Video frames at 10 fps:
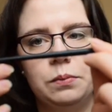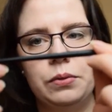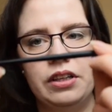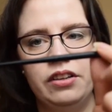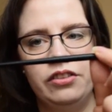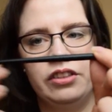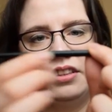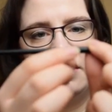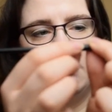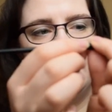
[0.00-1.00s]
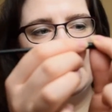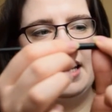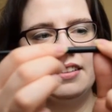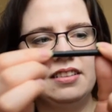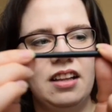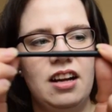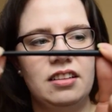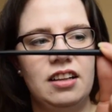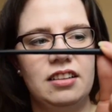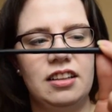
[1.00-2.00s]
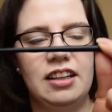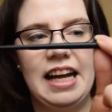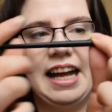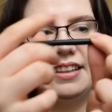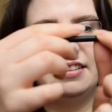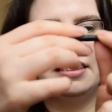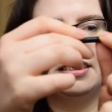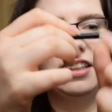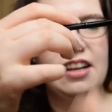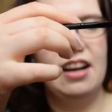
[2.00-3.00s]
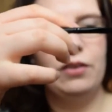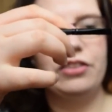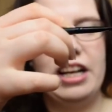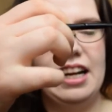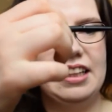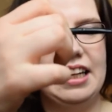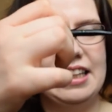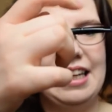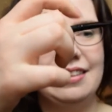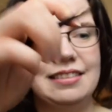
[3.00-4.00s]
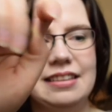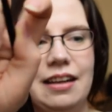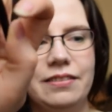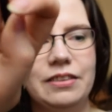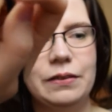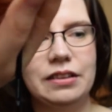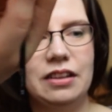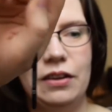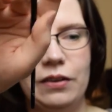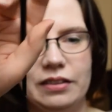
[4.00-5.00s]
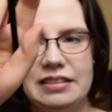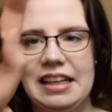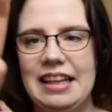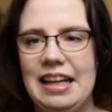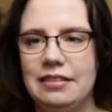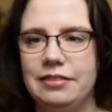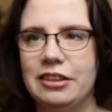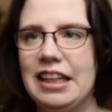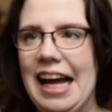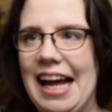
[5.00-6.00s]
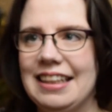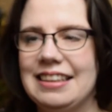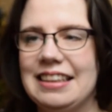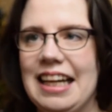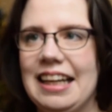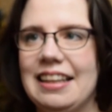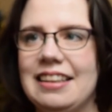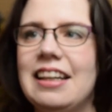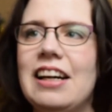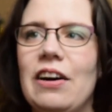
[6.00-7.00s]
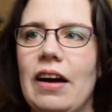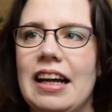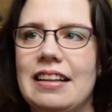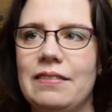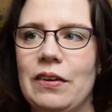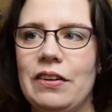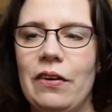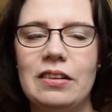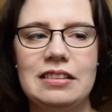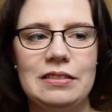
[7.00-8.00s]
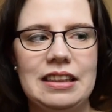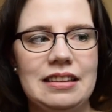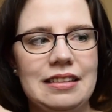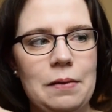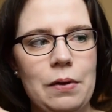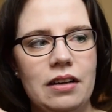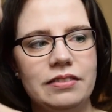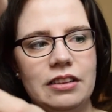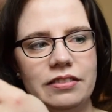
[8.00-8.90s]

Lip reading: brush. It's got a nice long handle, which I like, nice and comfortable to hold to get that full hand length where you can both hold it with the tip of your